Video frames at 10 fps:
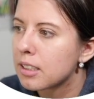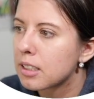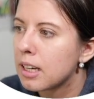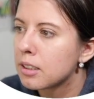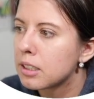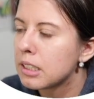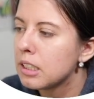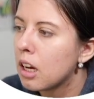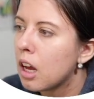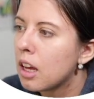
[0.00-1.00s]
And see,
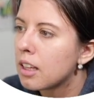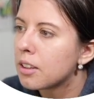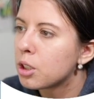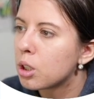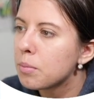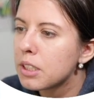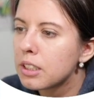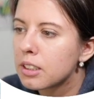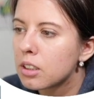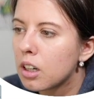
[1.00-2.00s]
the terms
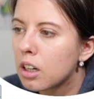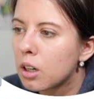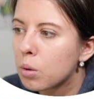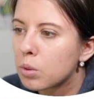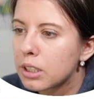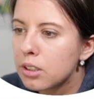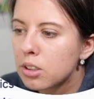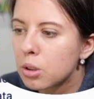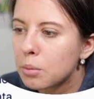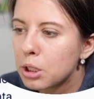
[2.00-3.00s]
here are already
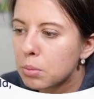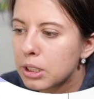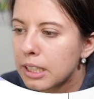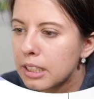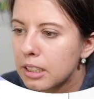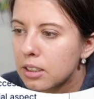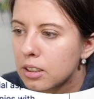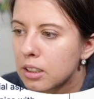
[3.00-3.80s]
so much more technical.